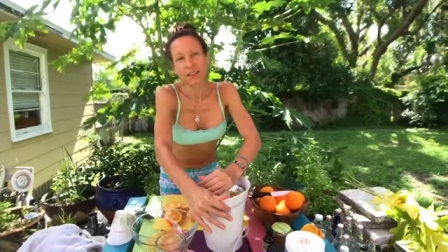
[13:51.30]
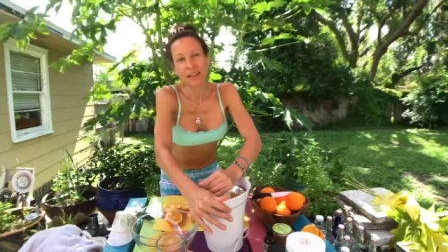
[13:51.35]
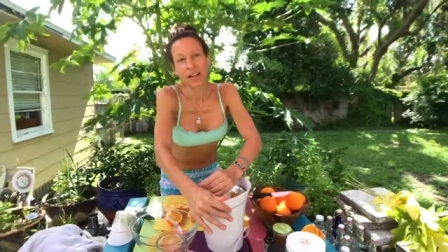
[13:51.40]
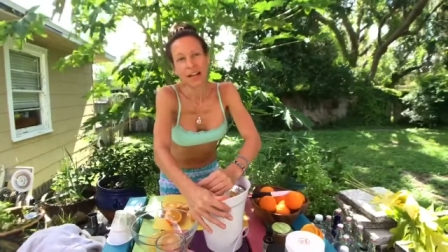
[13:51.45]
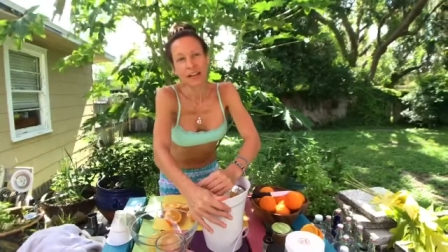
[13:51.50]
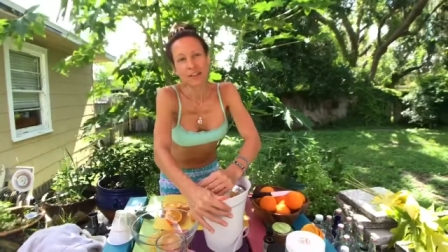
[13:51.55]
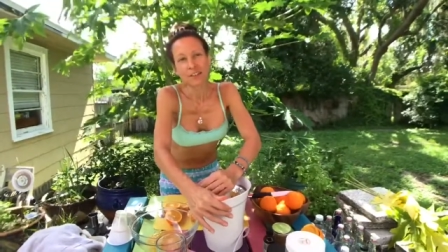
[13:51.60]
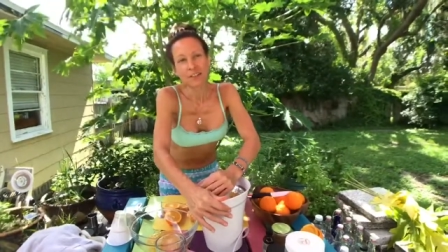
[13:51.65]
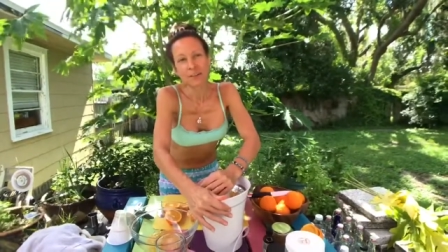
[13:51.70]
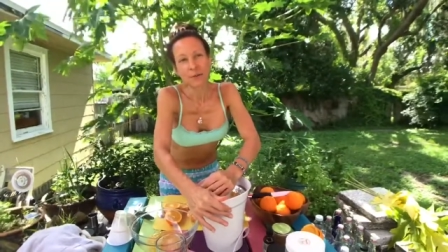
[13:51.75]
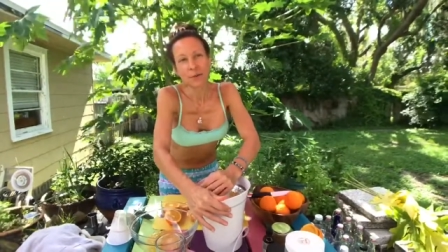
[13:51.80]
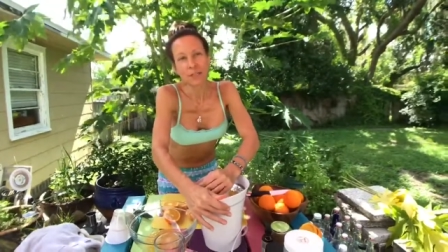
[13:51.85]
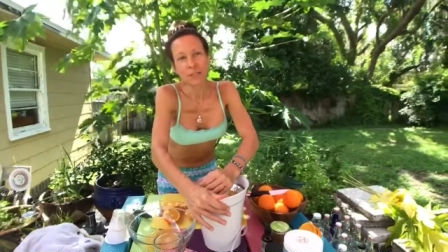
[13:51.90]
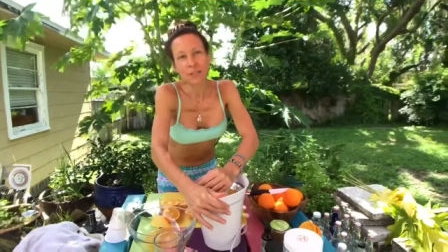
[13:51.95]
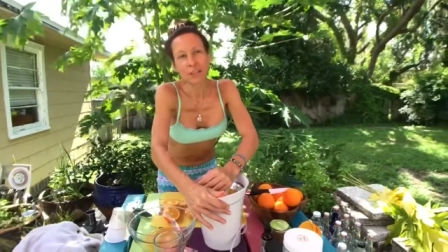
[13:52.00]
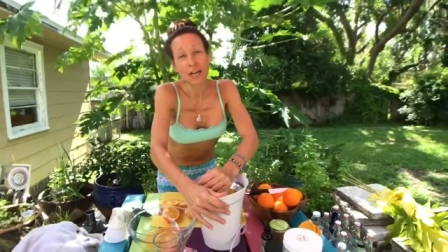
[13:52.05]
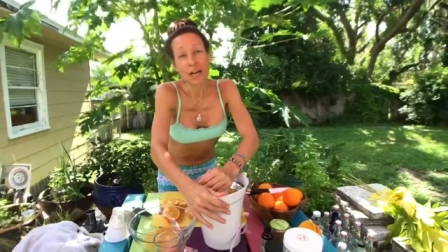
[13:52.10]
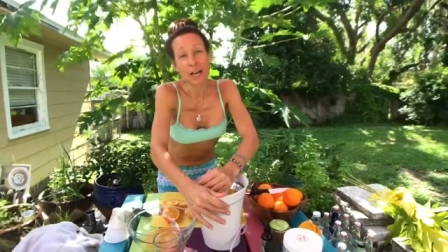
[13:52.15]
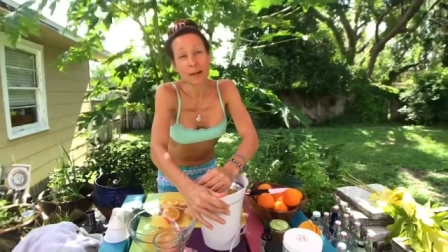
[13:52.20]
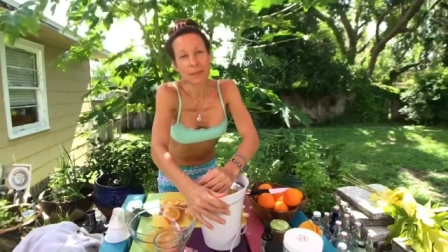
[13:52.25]
I also want to
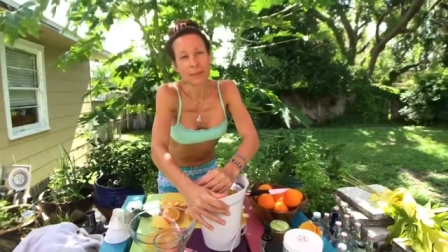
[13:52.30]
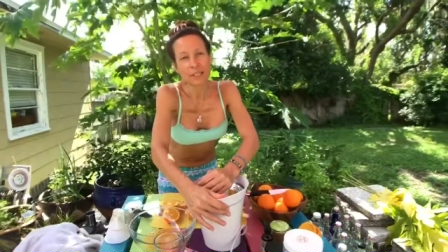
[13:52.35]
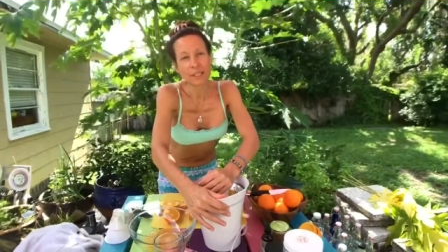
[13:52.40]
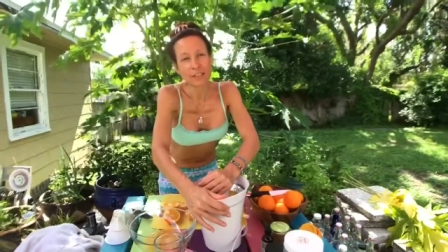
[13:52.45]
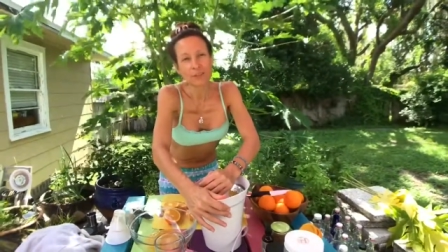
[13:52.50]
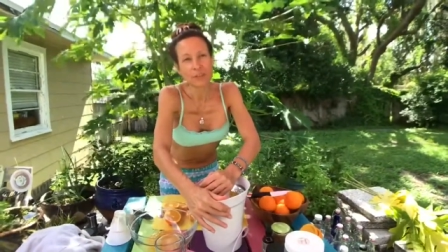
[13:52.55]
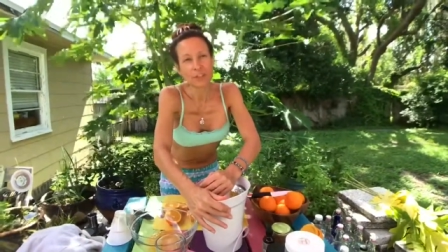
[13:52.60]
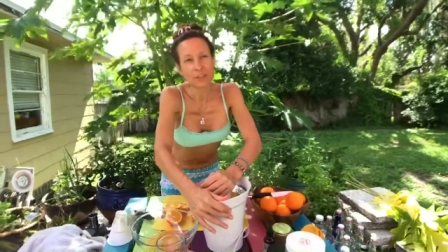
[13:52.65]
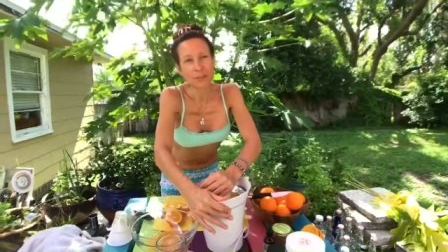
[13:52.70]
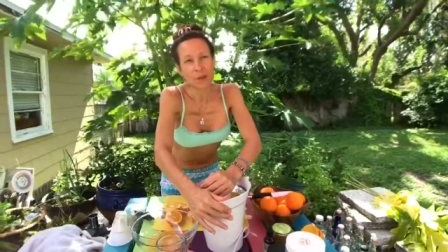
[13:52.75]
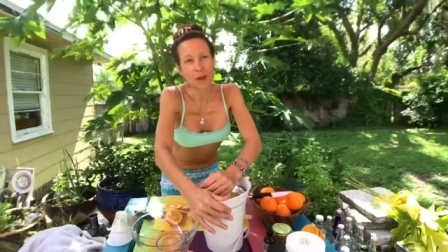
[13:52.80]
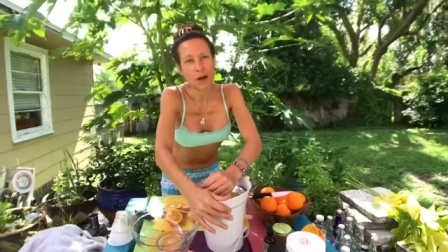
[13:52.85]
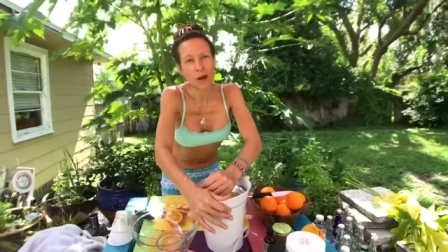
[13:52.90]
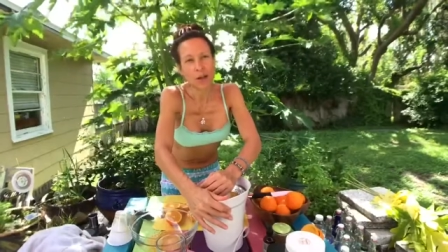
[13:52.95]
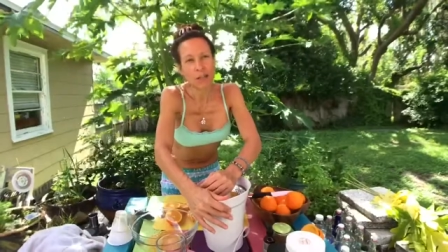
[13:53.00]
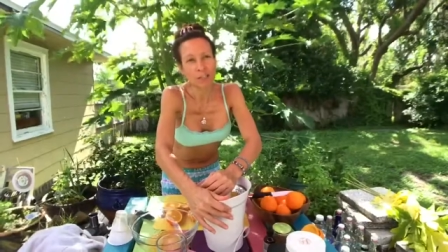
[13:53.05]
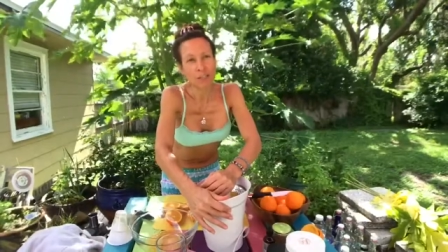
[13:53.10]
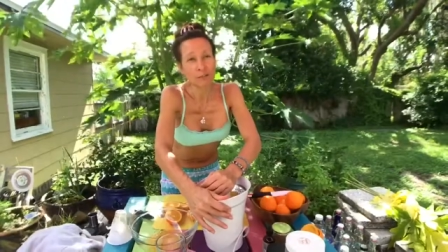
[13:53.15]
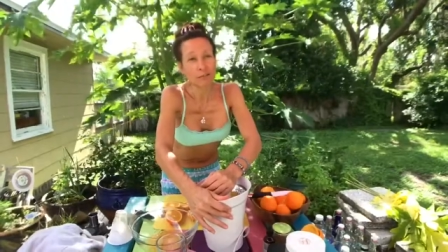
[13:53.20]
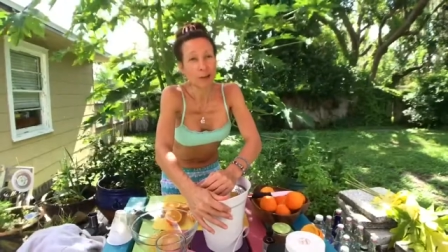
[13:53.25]
know how many of you
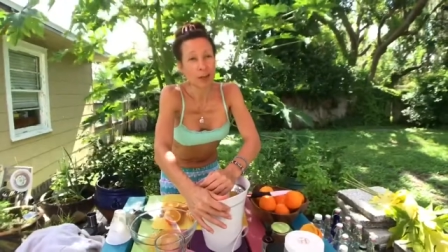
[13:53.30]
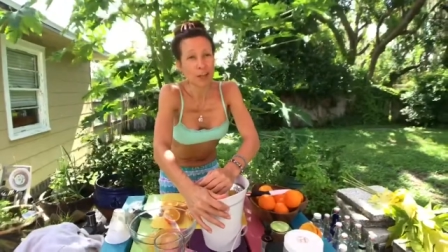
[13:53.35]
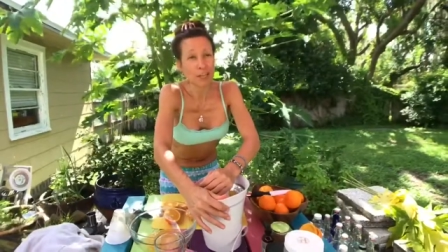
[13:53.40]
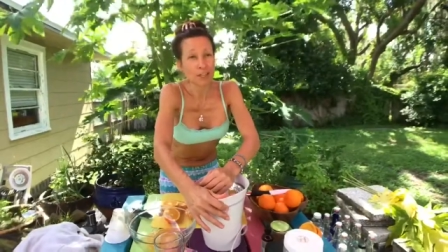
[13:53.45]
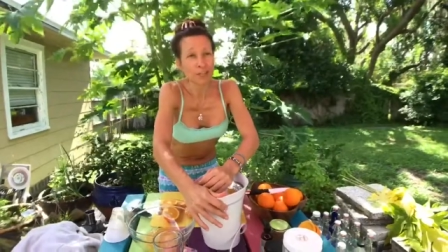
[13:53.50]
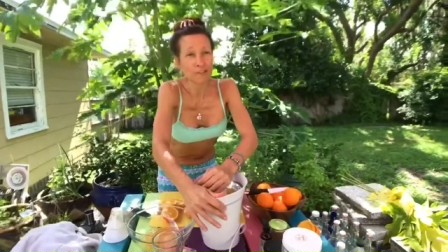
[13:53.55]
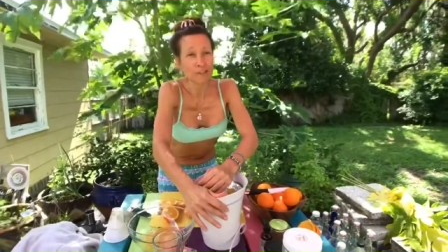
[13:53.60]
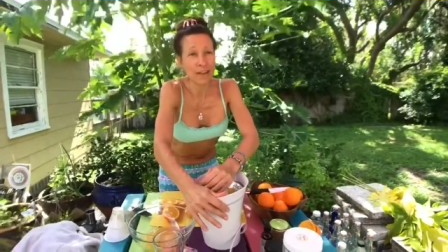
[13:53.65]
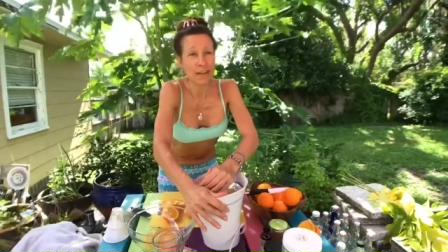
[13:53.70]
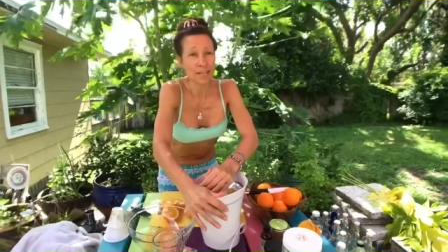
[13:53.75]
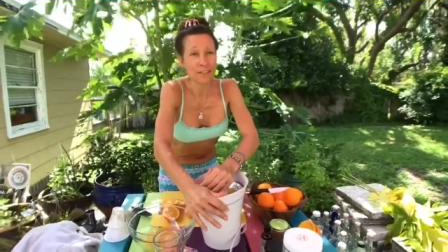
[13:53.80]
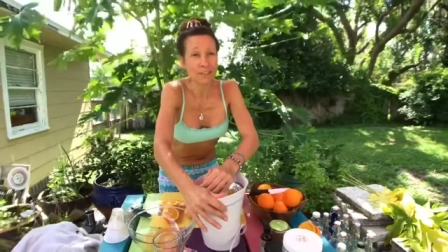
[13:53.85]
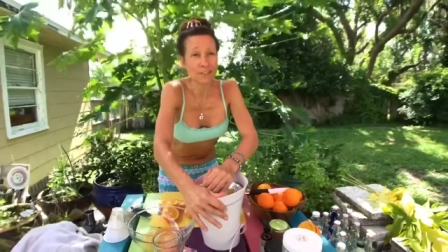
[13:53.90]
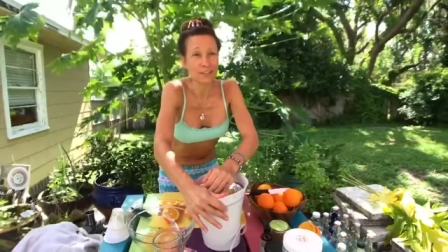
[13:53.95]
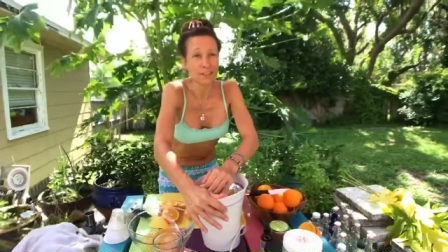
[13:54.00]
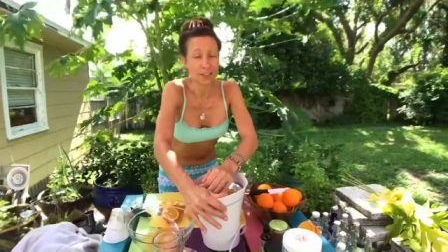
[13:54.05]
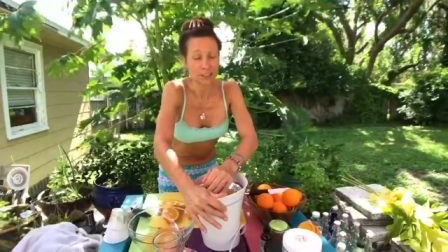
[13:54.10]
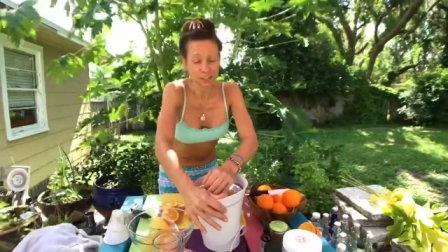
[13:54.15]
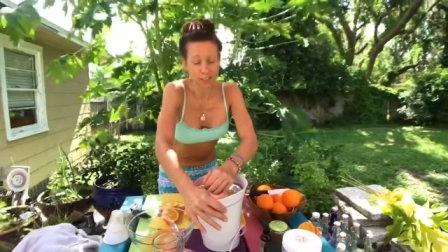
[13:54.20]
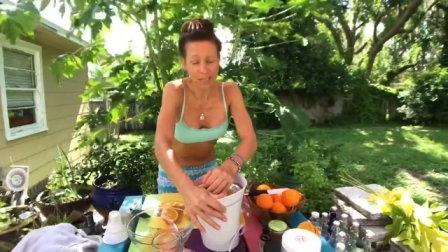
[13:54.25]
all are rock and rad
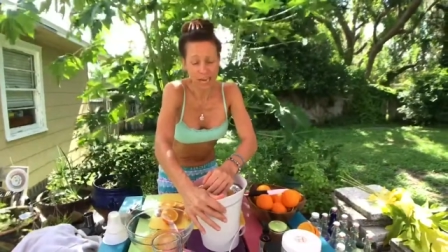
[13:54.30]
stars